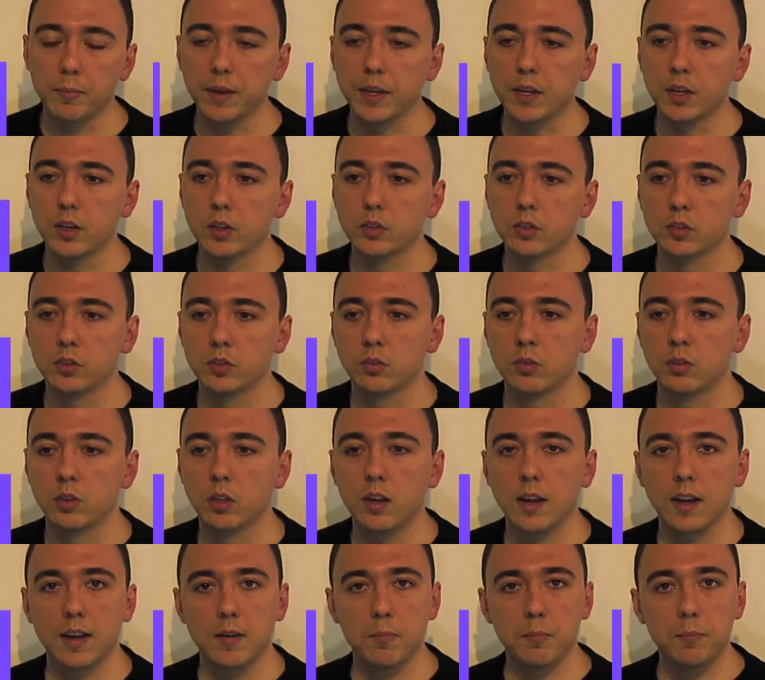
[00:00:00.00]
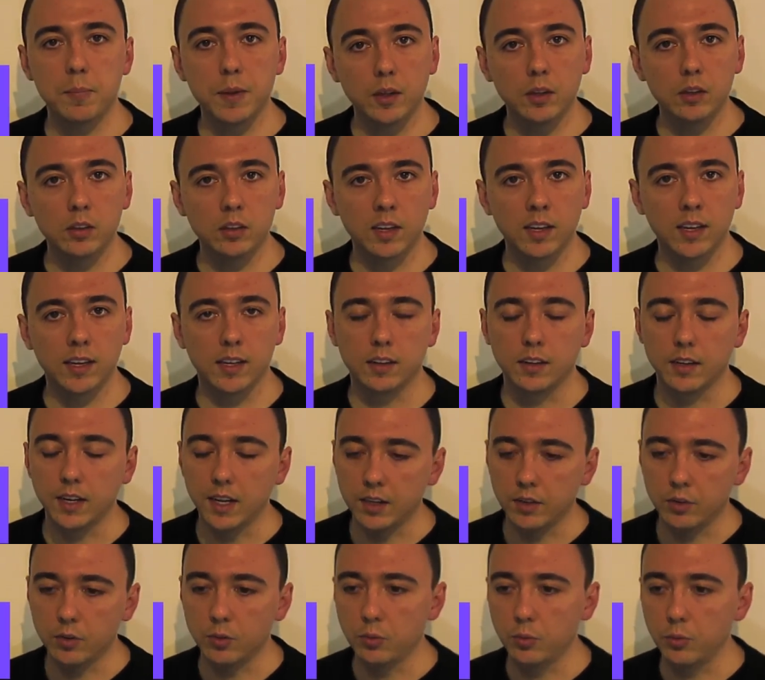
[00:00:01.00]
Because like a building,
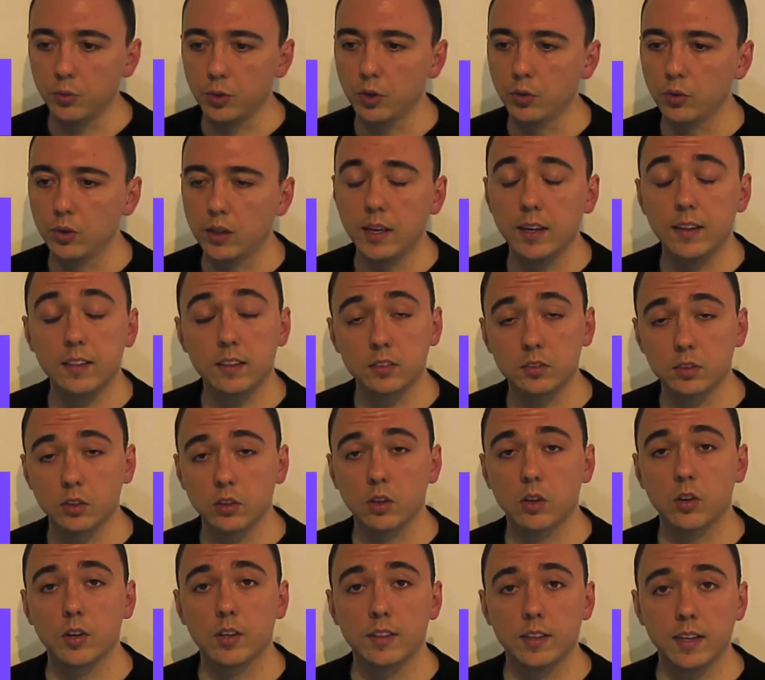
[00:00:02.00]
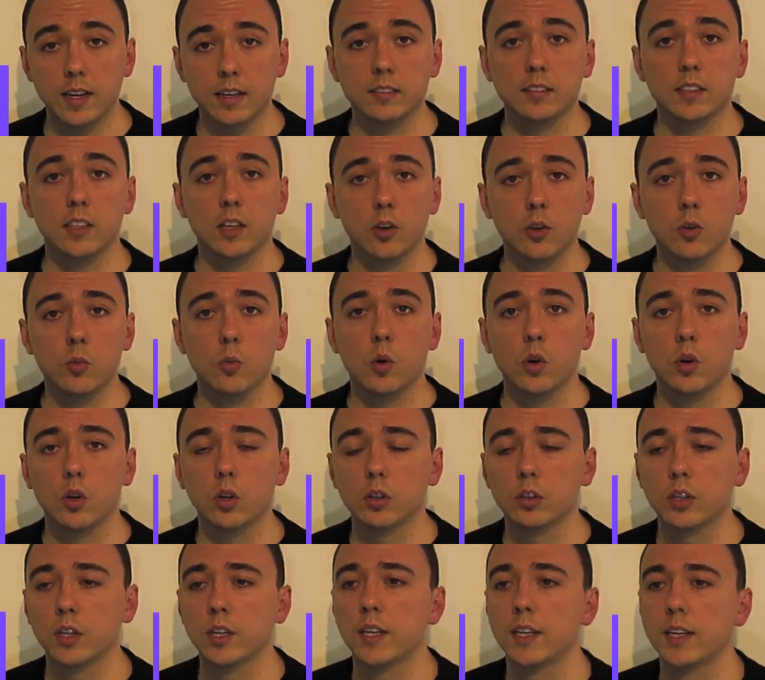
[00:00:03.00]
and you'll hear this a lot in the SEO
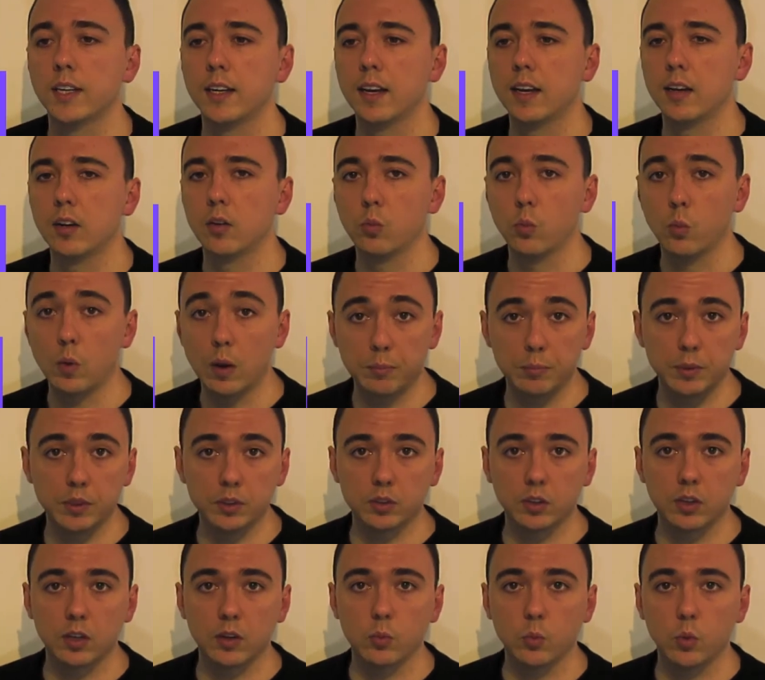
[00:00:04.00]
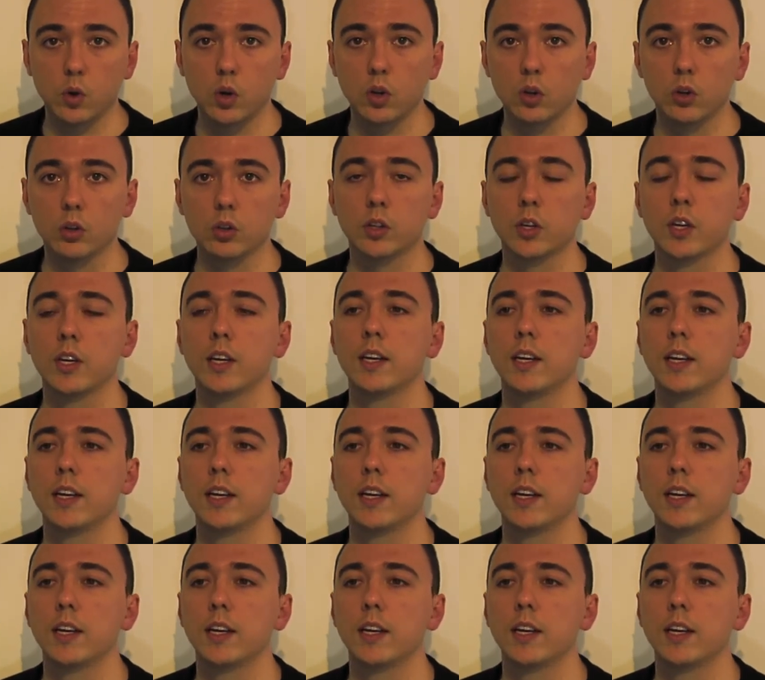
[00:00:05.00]
world and the web design world,